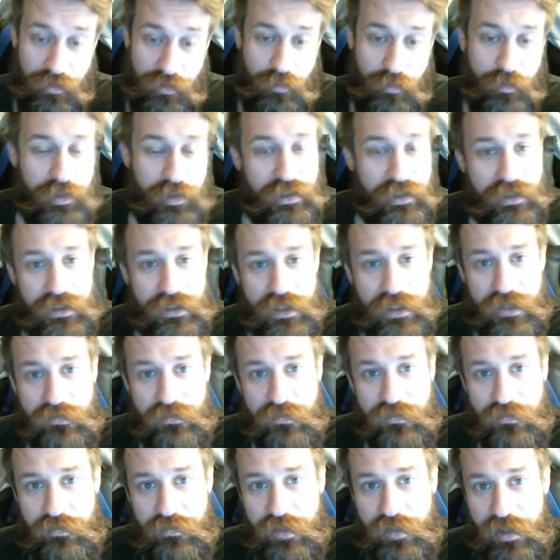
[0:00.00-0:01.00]
We didn't
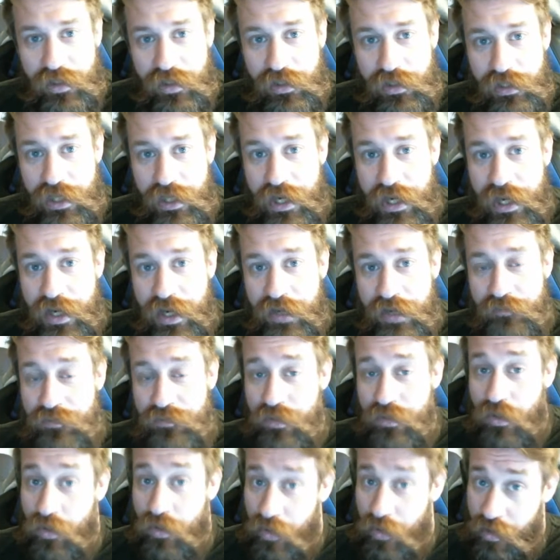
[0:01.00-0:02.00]
necessarily have
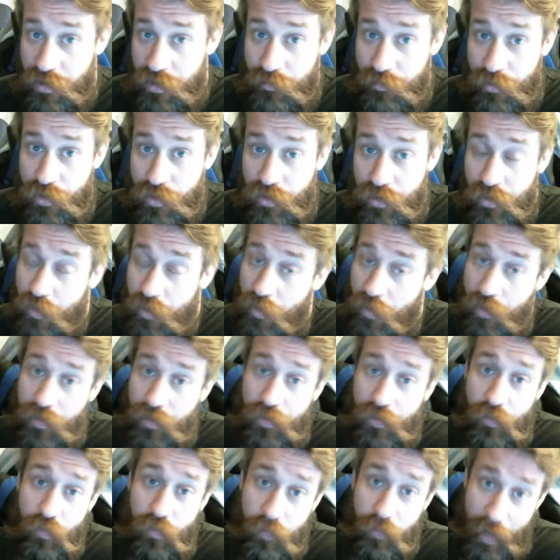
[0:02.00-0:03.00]
the armor or
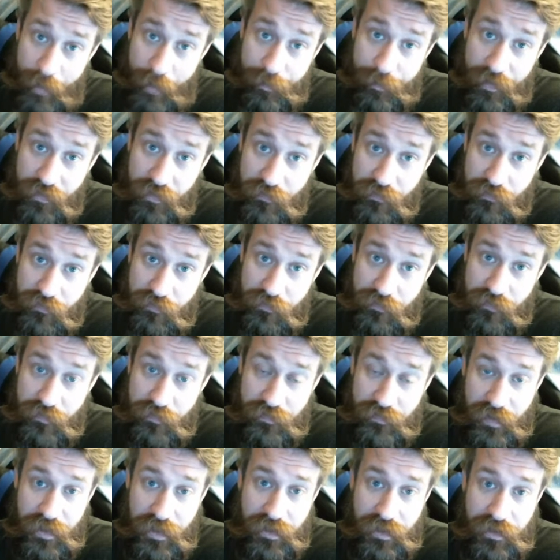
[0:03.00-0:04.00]
the weapons to
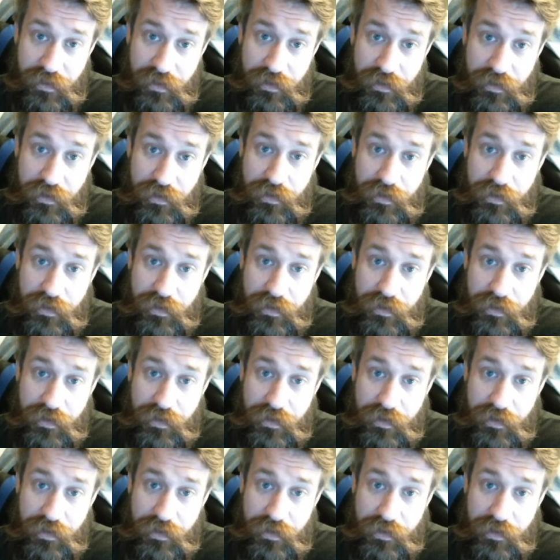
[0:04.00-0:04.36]
take